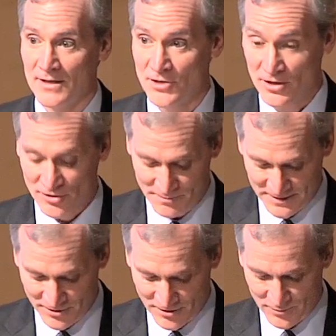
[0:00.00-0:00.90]
Dr.
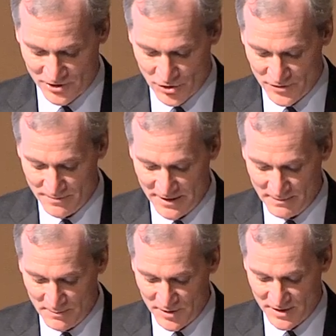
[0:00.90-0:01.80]
Milner was chosen by the
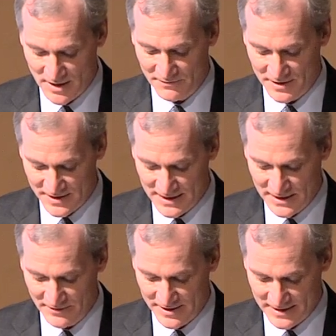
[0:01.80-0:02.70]
members of the
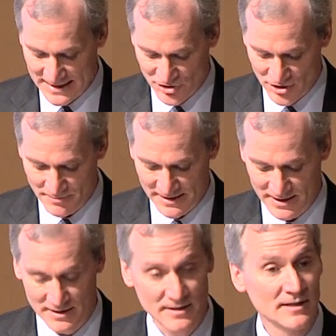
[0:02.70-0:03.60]
Scientific Selection Committee.